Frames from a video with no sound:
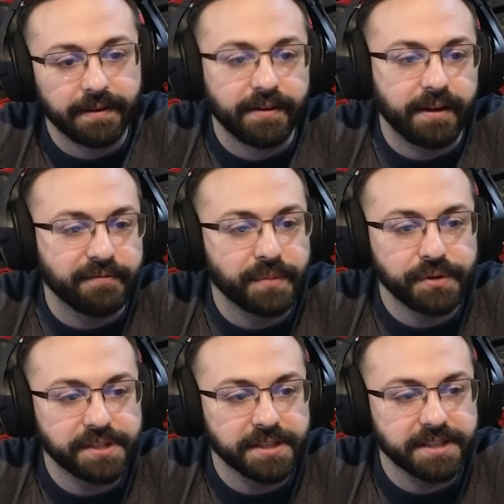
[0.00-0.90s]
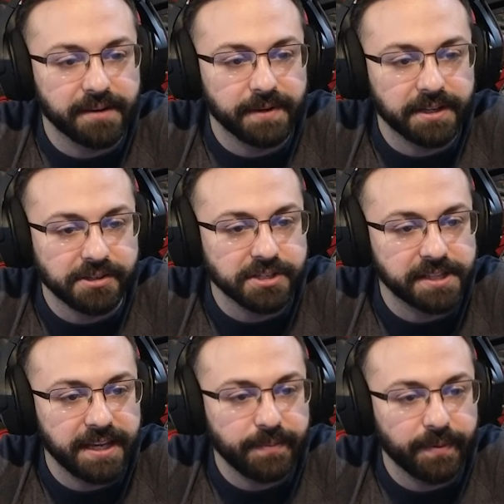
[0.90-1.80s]
And most of the time I can
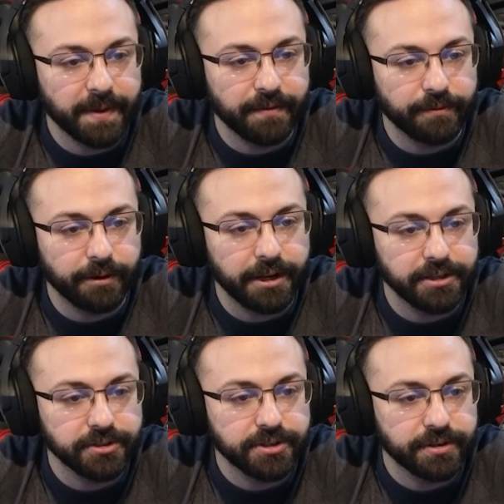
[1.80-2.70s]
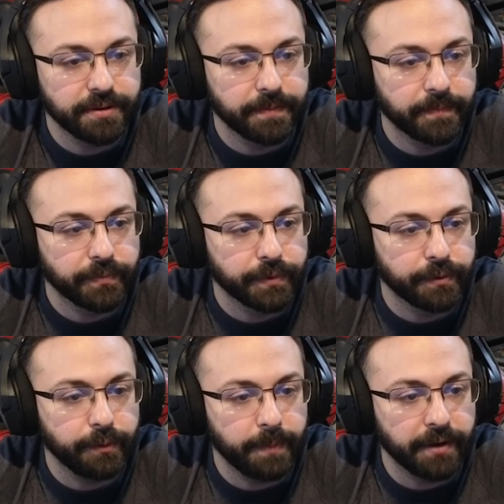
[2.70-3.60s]
just keep them at range
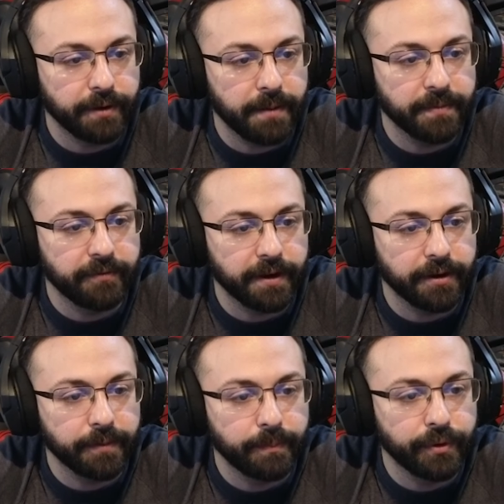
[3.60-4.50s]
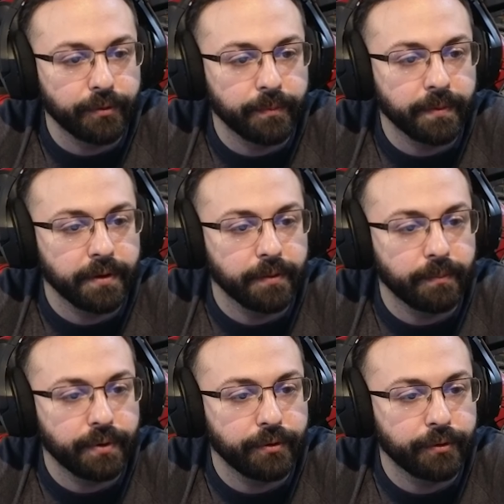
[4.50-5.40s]
with my rapid fire. Boom,
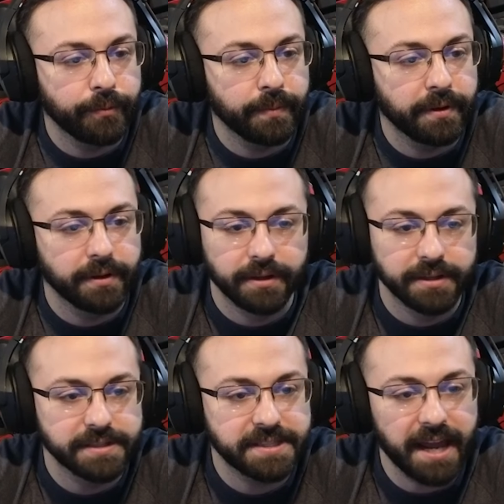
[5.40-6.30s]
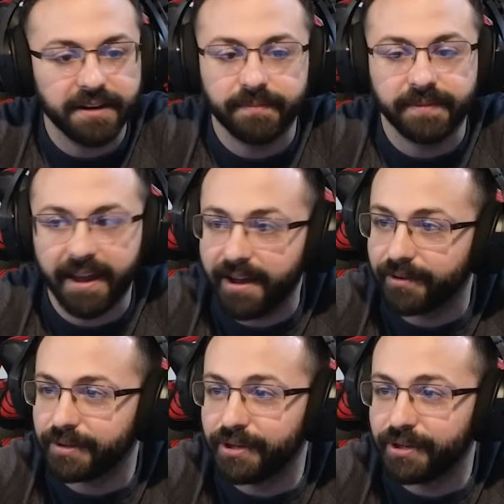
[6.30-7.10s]
boom. Sat them down.